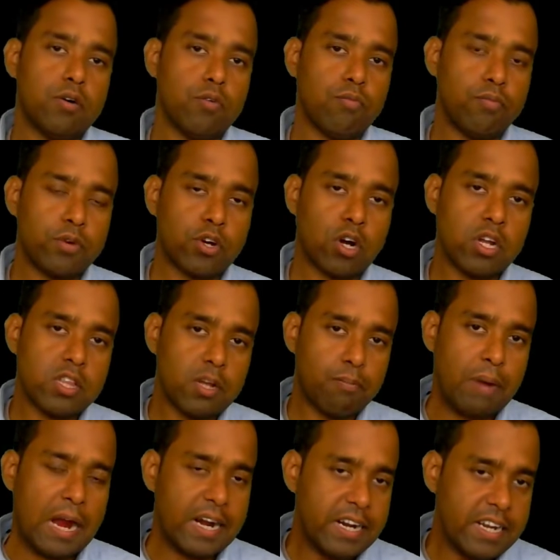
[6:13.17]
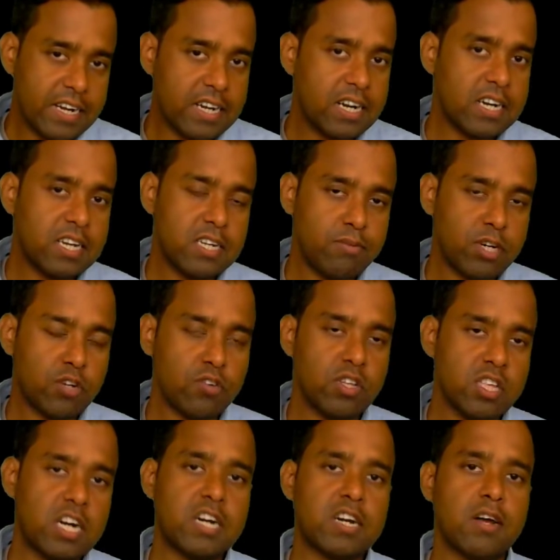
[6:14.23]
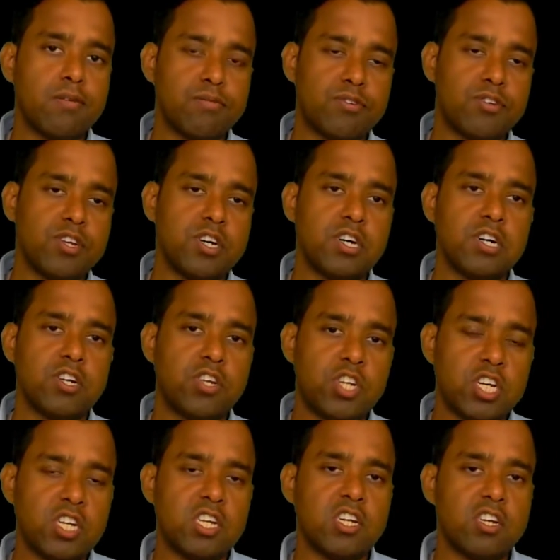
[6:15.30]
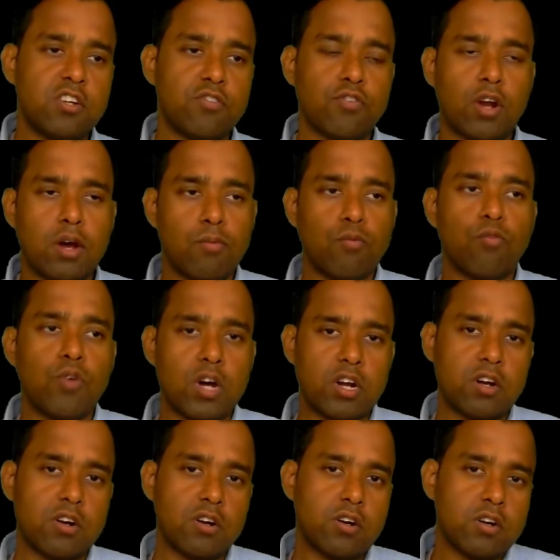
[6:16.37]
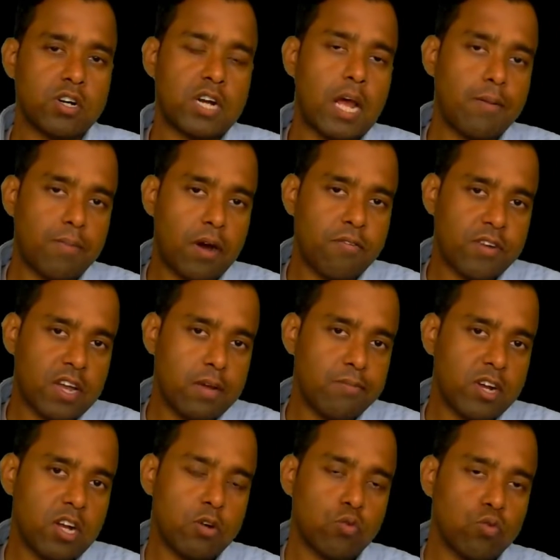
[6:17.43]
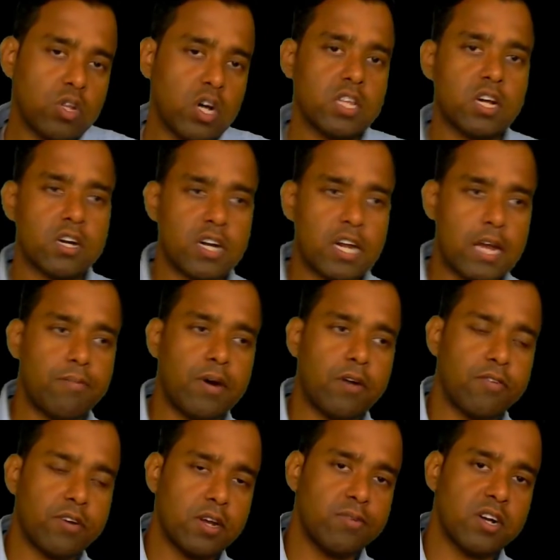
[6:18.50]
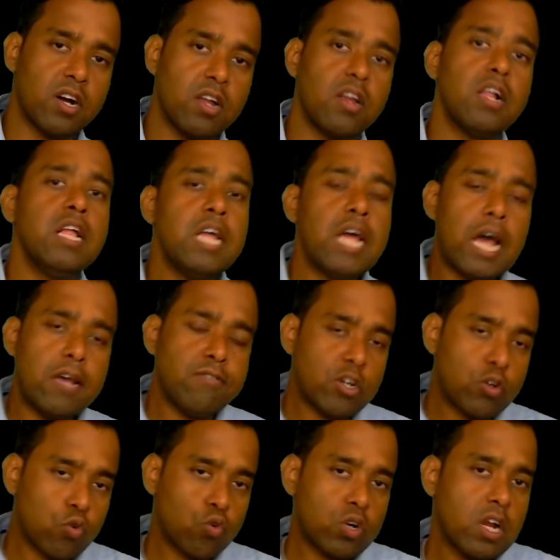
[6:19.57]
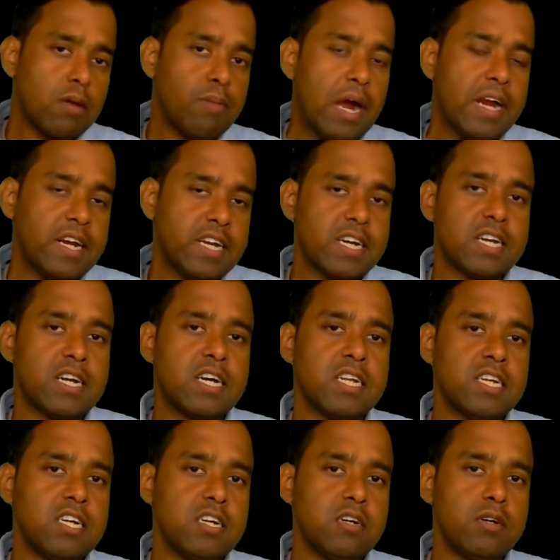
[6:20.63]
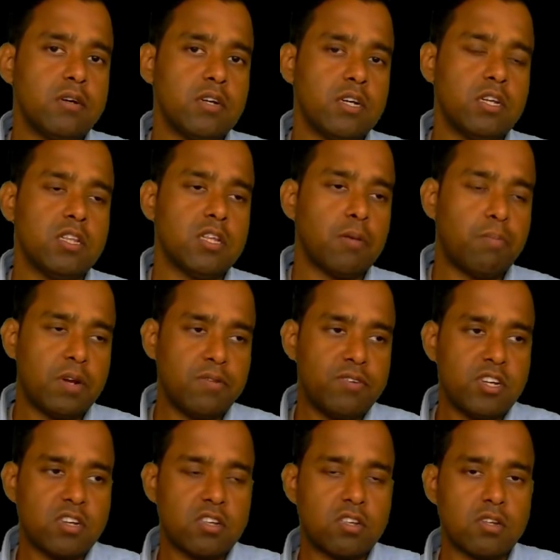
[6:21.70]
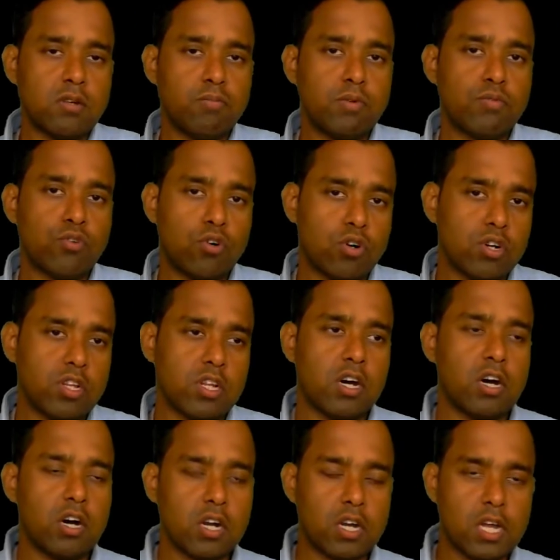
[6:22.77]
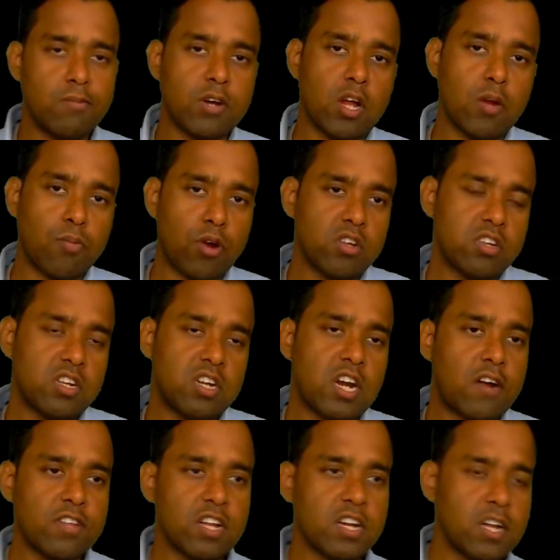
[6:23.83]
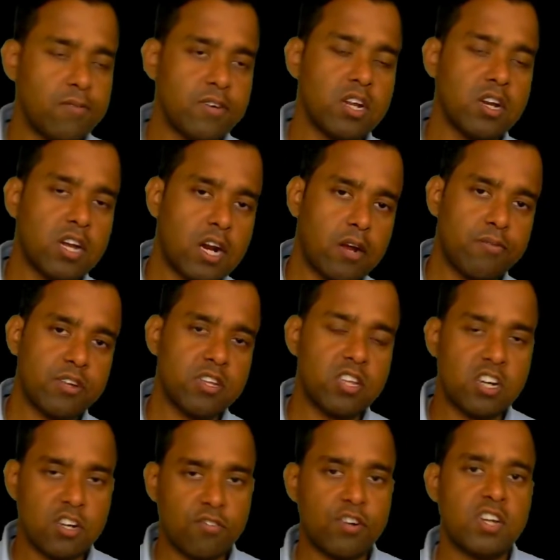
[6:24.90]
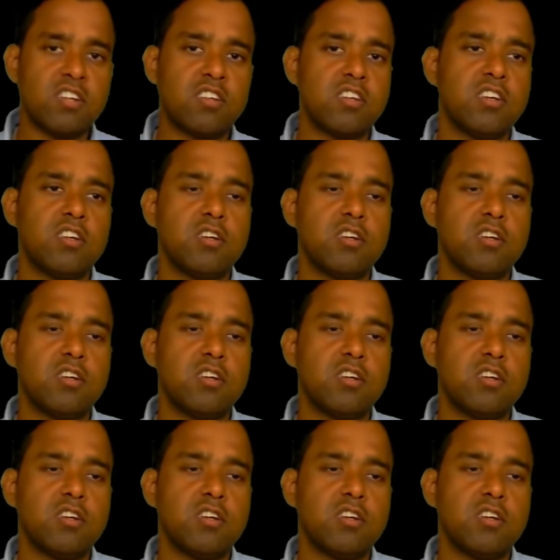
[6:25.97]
because the binding energy between the atoms changes from one type of chemical to the other type of chemical. If the total binding energy in the previous, before the chemical process and after the chemical process, the difference is